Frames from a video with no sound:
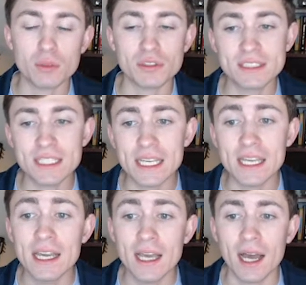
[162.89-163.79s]
We'll
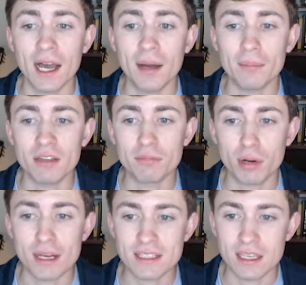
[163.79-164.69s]
see if price